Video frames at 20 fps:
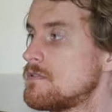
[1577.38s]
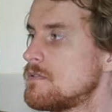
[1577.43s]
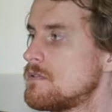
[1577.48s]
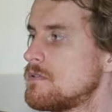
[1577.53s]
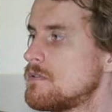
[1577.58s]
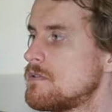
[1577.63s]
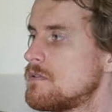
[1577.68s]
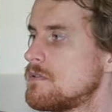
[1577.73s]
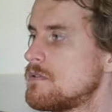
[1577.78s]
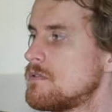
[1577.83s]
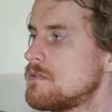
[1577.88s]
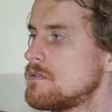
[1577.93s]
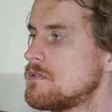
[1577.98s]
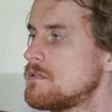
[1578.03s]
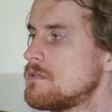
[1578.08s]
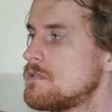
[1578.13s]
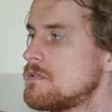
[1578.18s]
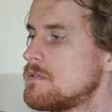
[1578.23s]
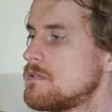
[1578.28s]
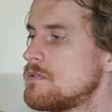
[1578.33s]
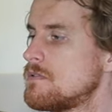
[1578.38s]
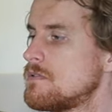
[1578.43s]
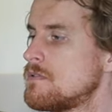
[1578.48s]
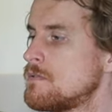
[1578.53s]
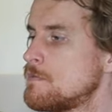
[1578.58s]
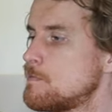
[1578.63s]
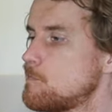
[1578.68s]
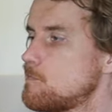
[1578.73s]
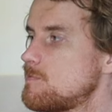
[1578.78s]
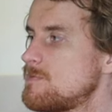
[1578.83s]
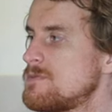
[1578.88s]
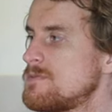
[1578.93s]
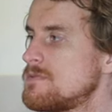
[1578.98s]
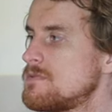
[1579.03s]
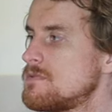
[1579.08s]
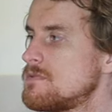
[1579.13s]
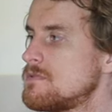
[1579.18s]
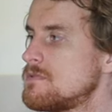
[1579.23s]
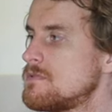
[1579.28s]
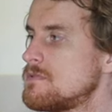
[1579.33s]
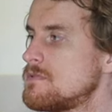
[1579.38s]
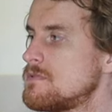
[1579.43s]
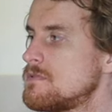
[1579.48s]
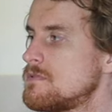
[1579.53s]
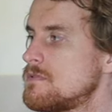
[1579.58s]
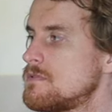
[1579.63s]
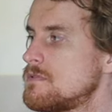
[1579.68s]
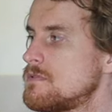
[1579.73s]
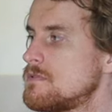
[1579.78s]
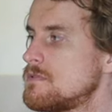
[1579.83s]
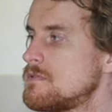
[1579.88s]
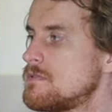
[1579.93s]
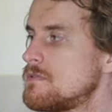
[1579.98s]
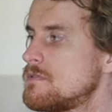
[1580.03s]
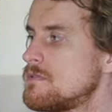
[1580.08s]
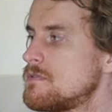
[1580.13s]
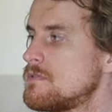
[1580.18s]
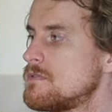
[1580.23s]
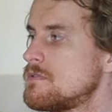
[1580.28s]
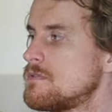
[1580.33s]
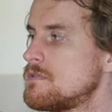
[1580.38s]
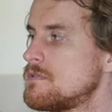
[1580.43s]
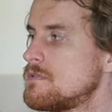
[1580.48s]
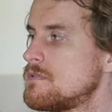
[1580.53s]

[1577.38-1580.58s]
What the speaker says: (not speaking)